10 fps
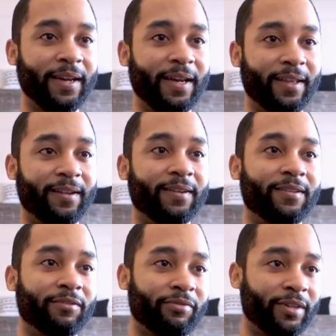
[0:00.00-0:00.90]
and then a
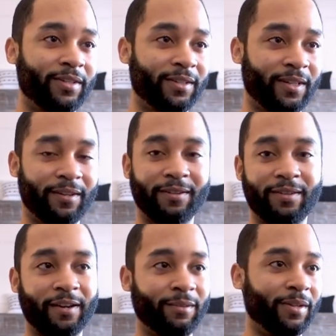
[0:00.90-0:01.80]
different
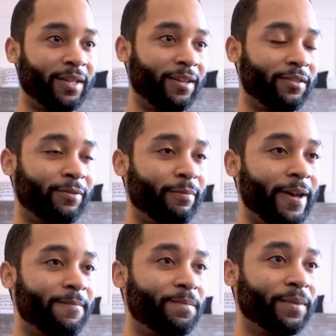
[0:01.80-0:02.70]
document that has the format.